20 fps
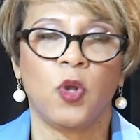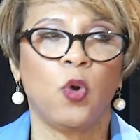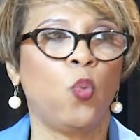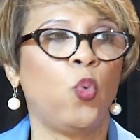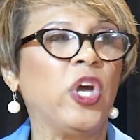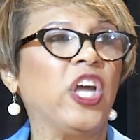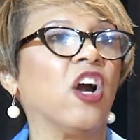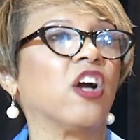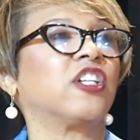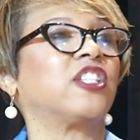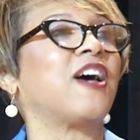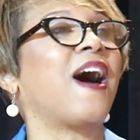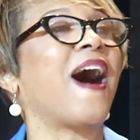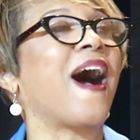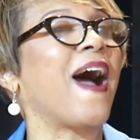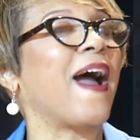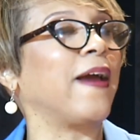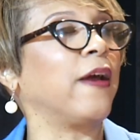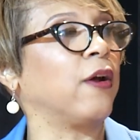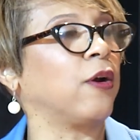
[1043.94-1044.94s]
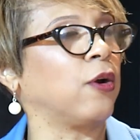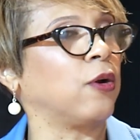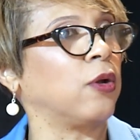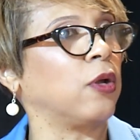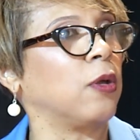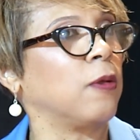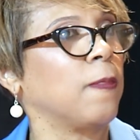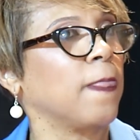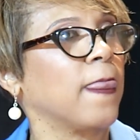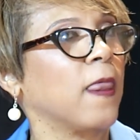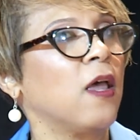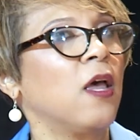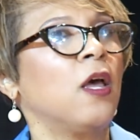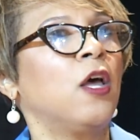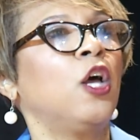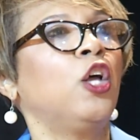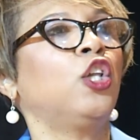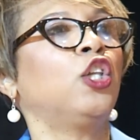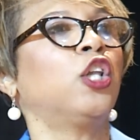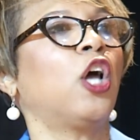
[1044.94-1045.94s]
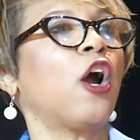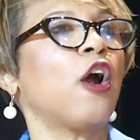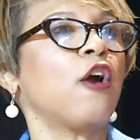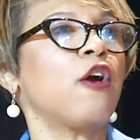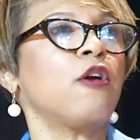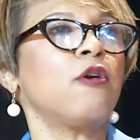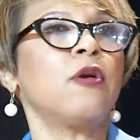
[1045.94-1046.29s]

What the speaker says: We are tired. Learn